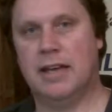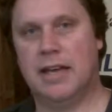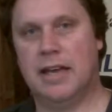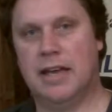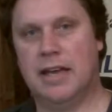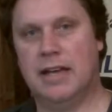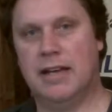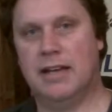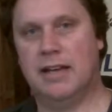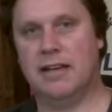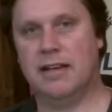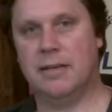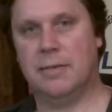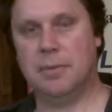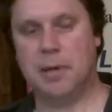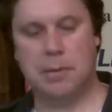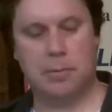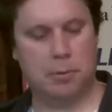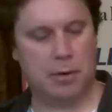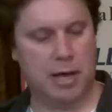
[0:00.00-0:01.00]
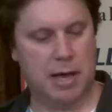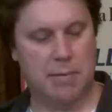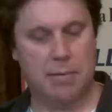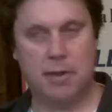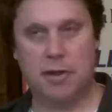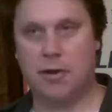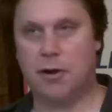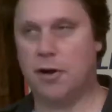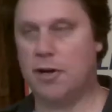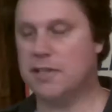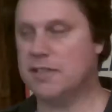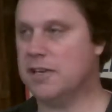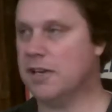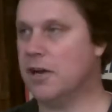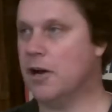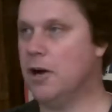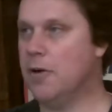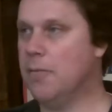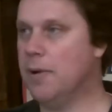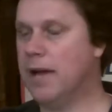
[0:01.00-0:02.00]
and people come in, they're always
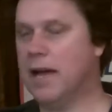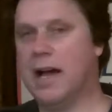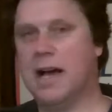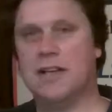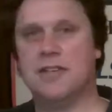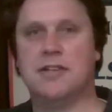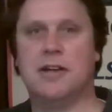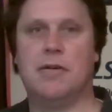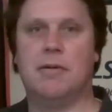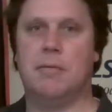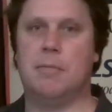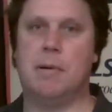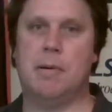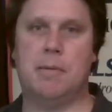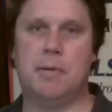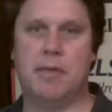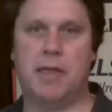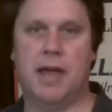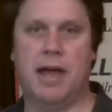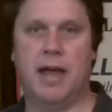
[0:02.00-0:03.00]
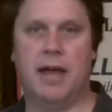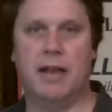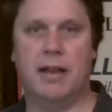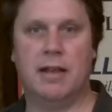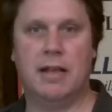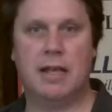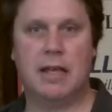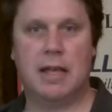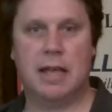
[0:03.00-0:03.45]
like, oh my gosh, I remember that.